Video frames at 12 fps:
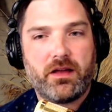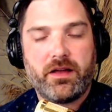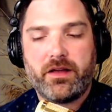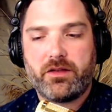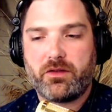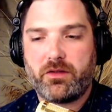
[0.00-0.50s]

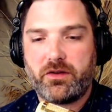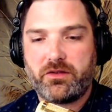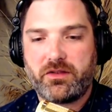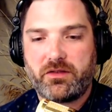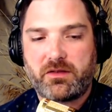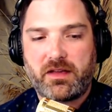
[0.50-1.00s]
So there's
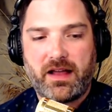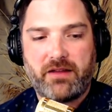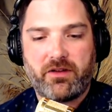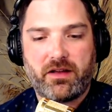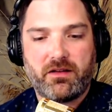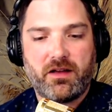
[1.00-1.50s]
this kind of
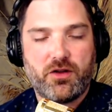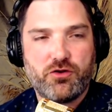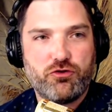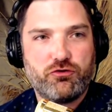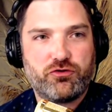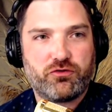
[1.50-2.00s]
a
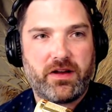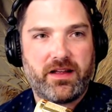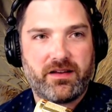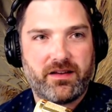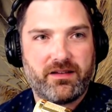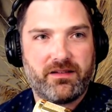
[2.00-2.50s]
new
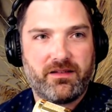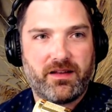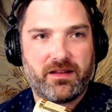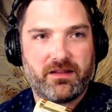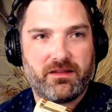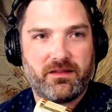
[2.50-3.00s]
trend
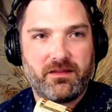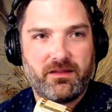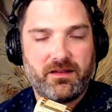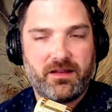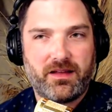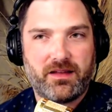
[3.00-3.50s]
in
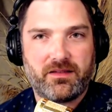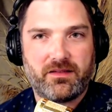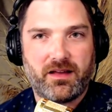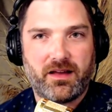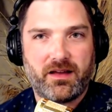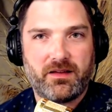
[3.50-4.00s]

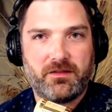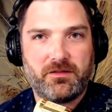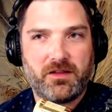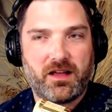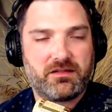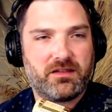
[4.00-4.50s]

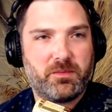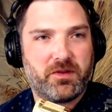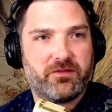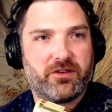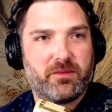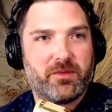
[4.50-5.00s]
not
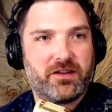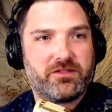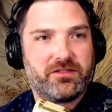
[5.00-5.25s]
sleeping very much.